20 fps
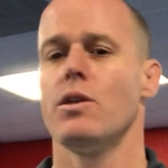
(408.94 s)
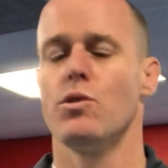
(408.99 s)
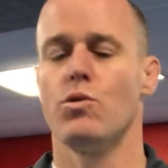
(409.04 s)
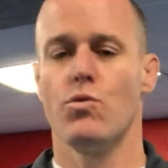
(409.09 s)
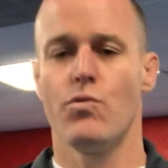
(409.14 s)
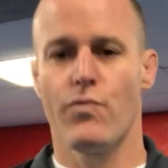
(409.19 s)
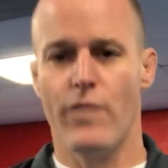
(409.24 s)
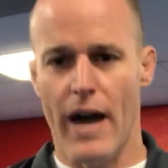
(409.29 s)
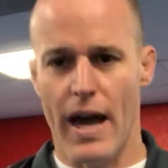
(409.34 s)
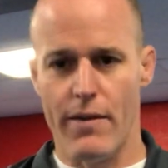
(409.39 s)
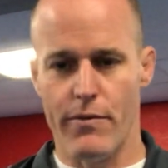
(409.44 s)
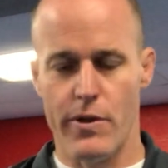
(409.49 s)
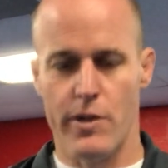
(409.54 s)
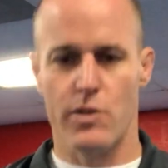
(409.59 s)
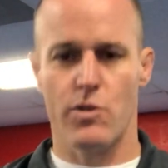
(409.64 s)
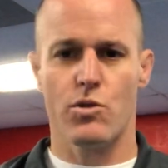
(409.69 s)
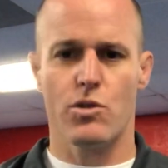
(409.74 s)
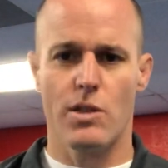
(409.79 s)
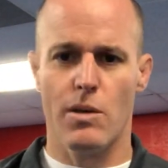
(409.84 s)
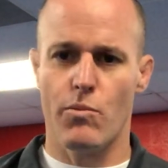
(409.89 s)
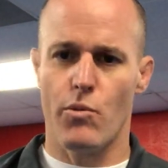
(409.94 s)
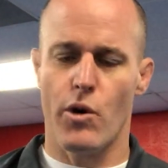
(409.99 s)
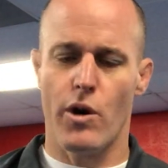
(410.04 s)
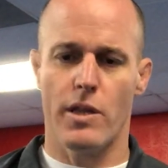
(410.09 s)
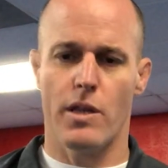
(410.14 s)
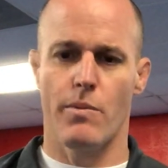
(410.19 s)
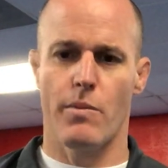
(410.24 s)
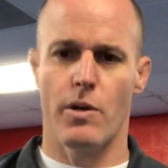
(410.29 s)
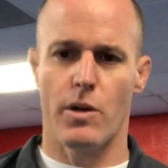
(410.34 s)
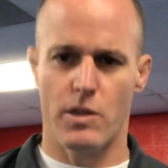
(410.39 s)
you 5 weeks, or somewhere
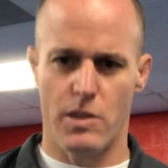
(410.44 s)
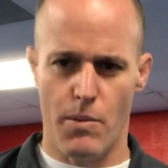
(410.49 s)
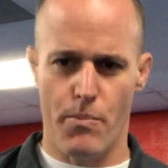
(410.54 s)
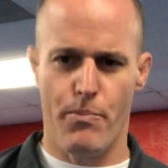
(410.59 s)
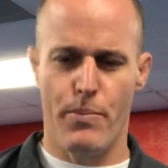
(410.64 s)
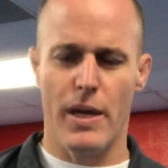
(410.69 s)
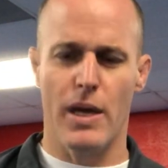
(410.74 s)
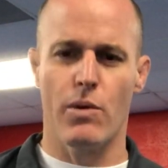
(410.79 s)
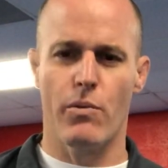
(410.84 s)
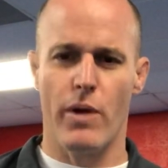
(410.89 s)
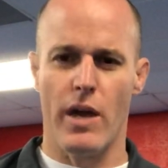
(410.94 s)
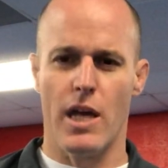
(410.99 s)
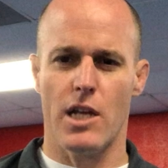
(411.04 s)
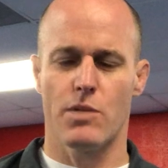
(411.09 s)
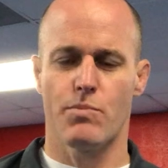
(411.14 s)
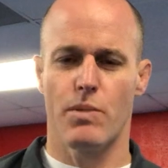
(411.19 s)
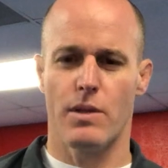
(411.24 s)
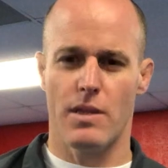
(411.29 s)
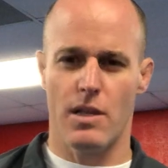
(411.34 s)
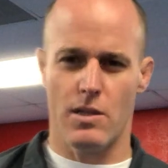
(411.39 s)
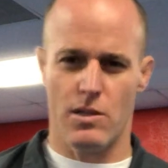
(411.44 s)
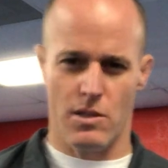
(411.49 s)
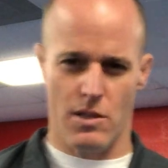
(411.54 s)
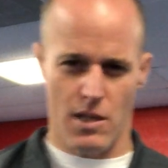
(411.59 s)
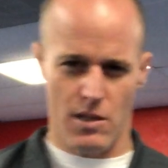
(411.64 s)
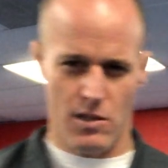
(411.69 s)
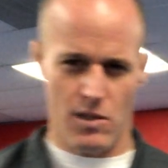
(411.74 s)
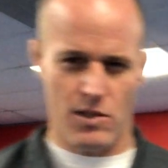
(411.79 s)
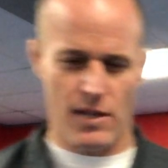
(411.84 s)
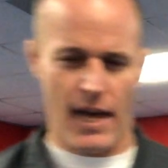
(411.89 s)
in the middle. It's a big range, but
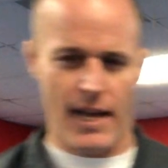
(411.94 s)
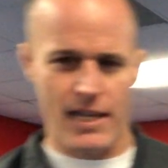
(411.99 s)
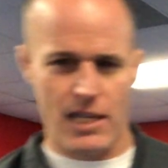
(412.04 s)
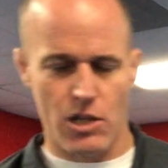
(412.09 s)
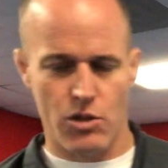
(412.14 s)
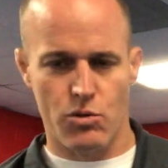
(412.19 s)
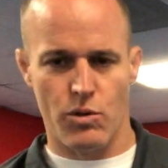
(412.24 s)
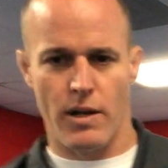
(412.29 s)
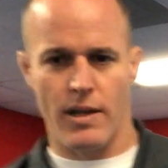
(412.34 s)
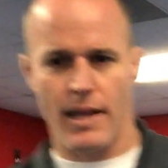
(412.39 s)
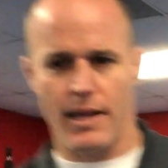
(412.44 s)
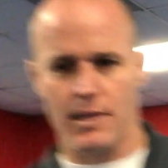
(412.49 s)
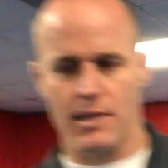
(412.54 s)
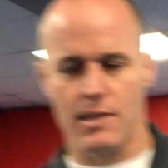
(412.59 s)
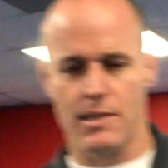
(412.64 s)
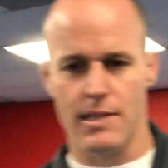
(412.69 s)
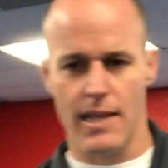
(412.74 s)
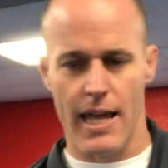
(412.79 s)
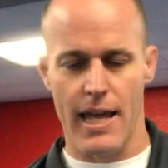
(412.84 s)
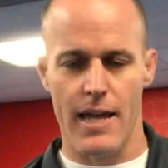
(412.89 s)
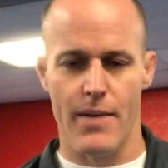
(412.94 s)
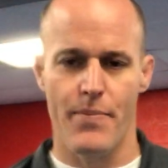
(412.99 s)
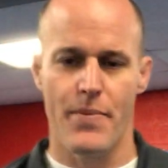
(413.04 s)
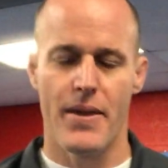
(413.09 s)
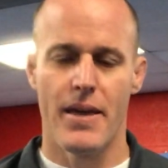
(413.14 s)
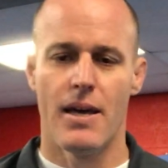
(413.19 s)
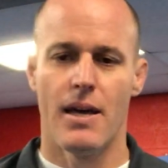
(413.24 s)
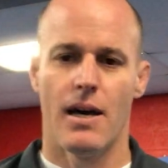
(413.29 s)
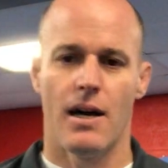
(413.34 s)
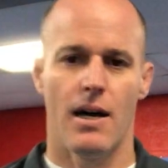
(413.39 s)
this is designed to get you into that
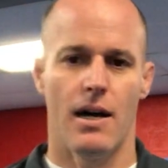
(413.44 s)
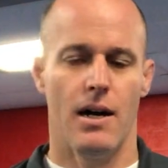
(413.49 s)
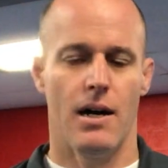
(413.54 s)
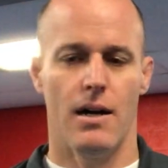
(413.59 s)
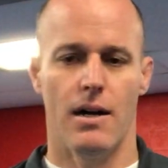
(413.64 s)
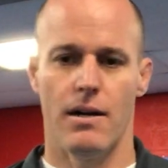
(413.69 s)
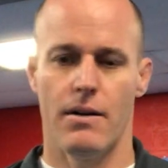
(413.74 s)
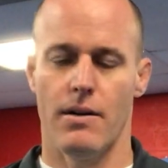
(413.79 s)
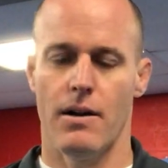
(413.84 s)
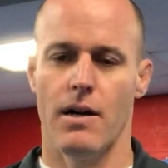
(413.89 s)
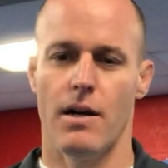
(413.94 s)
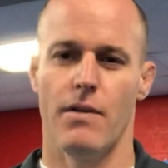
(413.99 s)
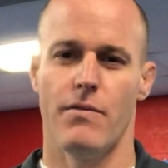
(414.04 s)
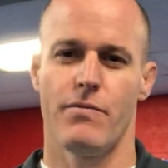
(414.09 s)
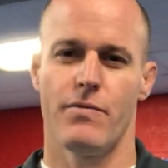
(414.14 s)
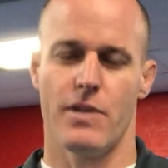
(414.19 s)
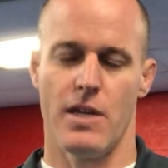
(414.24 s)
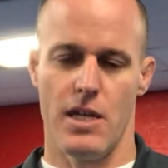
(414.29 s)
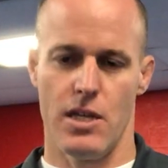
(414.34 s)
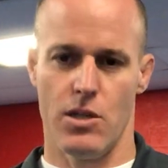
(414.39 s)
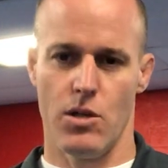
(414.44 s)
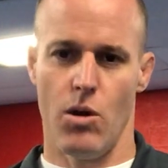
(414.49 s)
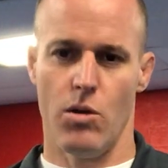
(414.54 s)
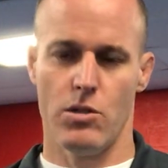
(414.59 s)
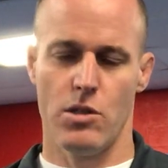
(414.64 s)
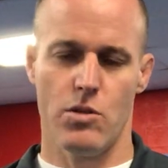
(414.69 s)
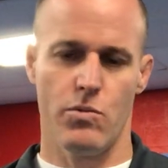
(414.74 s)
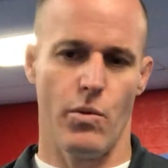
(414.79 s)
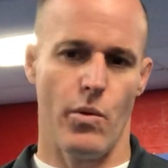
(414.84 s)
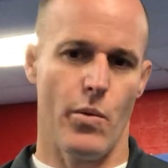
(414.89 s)
state of
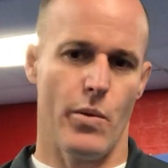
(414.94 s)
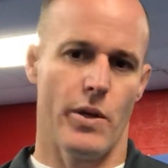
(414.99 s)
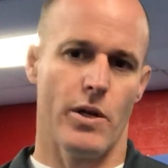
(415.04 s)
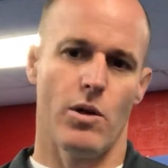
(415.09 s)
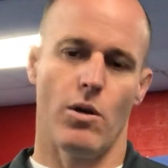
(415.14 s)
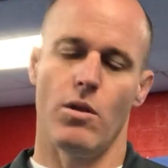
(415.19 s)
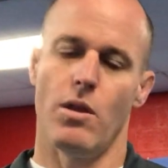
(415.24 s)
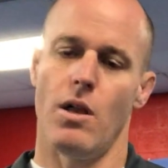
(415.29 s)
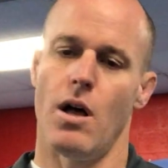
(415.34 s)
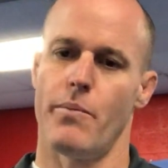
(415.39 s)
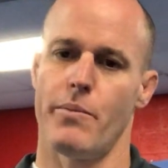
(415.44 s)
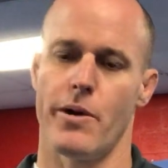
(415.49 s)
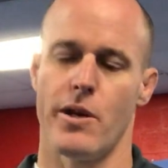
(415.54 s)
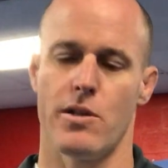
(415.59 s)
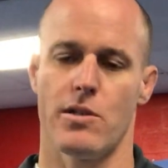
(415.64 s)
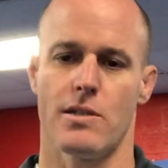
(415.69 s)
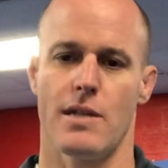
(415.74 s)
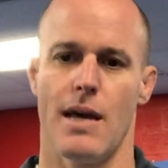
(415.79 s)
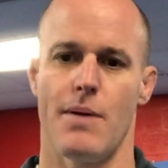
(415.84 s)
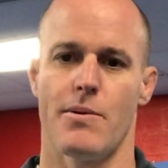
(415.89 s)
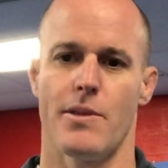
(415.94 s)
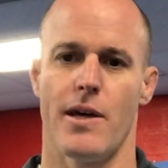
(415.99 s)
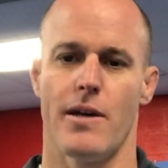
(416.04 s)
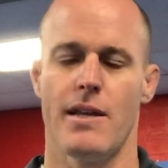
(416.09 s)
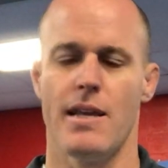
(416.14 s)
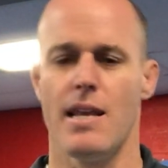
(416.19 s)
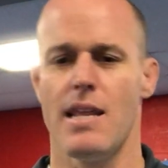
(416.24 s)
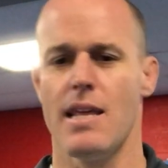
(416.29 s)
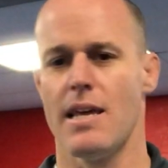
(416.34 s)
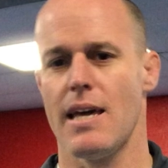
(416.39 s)
ketosis where we can go long periods of time
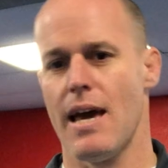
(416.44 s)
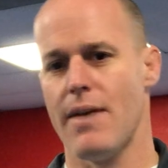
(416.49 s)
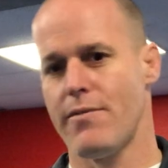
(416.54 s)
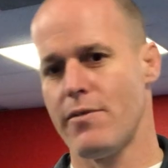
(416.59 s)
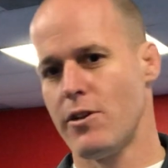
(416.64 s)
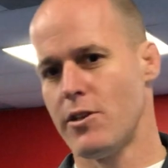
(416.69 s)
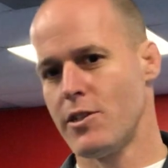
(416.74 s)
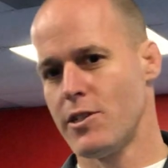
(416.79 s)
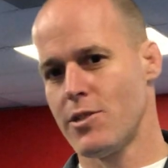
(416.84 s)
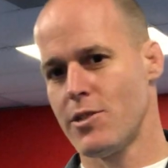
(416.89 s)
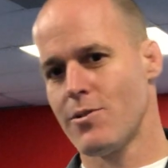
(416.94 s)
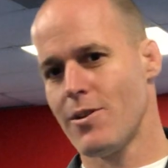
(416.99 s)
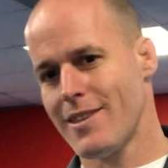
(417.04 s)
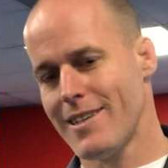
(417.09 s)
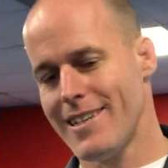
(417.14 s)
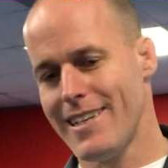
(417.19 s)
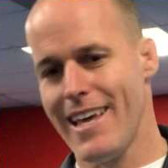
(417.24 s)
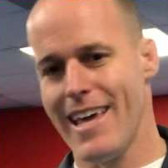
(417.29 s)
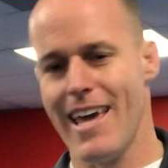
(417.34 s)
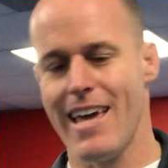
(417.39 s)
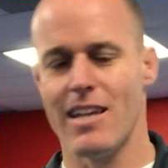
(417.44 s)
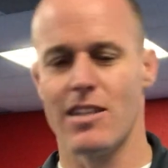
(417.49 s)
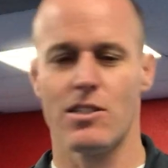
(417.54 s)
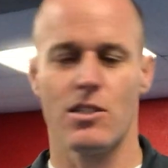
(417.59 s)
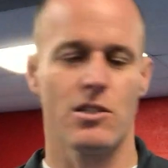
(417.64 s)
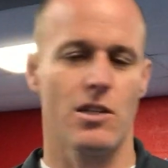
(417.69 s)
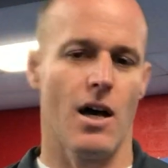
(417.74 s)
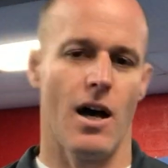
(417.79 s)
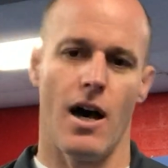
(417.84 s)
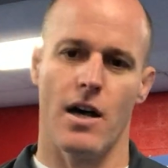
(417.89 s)
without eating, have energy throughout the day, and it's
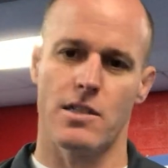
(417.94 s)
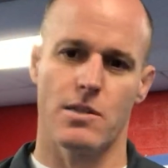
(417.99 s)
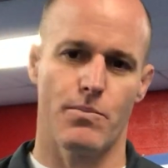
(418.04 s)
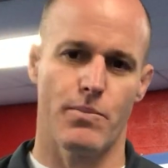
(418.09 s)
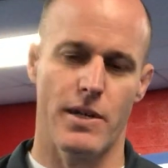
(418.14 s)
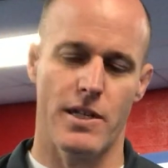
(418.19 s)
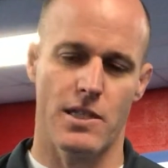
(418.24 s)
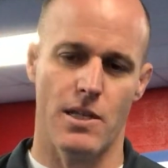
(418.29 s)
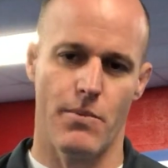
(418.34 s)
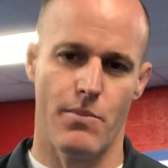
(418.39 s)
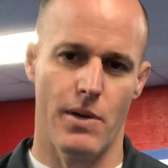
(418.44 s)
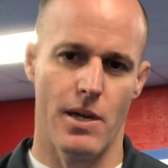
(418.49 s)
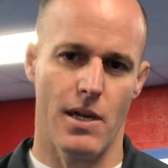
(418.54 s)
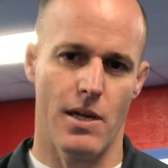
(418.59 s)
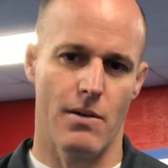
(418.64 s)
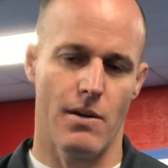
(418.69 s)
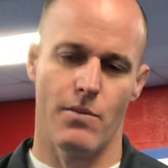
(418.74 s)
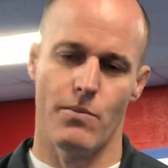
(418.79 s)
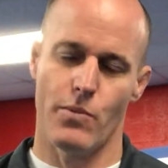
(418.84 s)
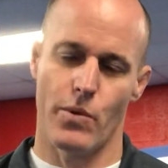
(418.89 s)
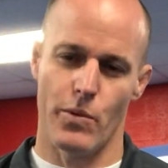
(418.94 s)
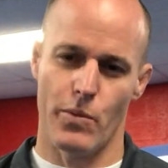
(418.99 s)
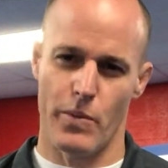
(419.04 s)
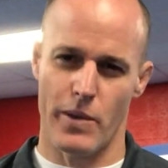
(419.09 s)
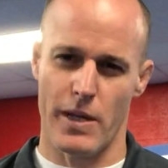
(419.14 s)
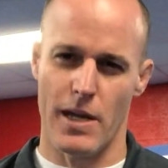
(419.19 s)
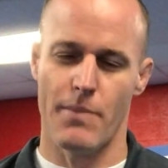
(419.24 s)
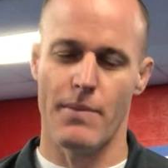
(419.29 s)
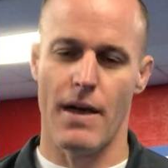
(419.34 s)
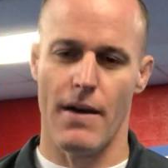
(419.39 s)
just an awesome place to be and we'll
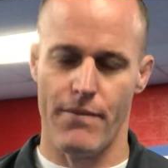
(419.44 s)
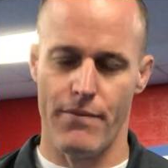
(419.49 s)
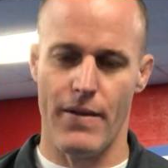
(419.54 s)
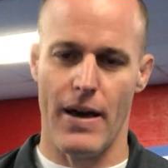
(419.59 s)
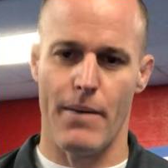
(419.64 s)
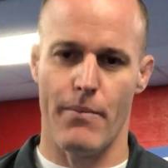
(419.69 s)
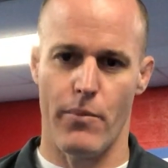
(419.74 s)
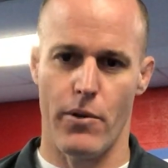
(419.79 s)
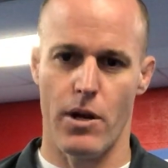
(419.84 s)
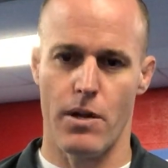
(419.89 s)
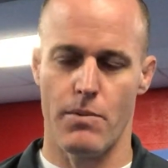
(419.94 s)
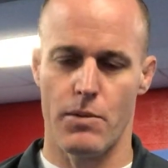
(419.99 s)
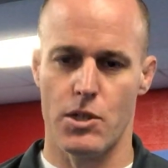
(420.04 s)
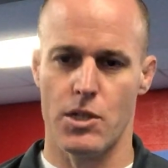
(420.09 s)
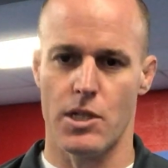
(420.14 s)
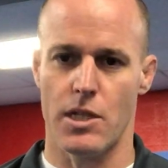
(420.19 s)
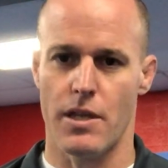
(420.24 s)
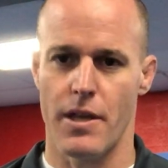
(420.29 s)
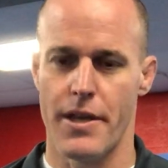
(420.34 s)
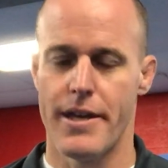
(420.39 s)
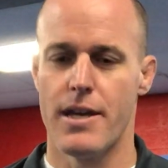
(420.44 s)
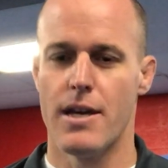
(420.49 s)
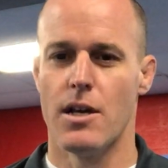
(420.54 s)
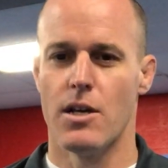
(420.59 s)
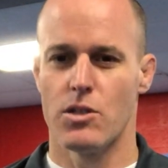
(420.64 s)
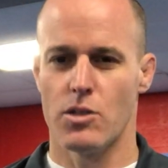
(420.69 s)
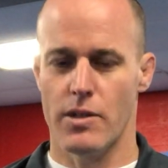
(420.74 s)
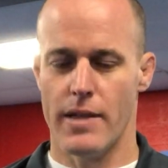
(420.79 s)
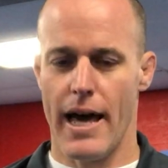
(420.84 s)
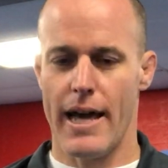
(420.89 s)
become that fat-burning machine.
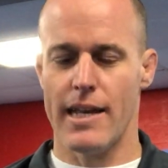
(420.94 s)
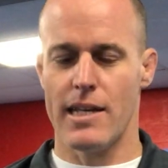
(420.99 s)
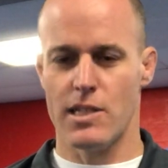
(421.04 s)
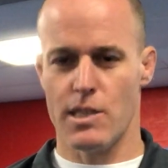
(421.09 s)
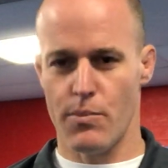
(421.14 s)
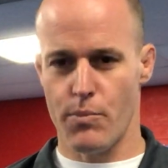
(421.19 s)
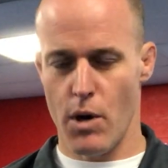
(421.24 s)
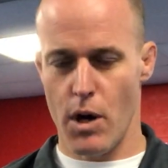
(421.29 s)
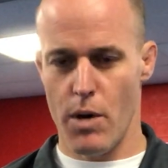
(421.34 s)
So that is the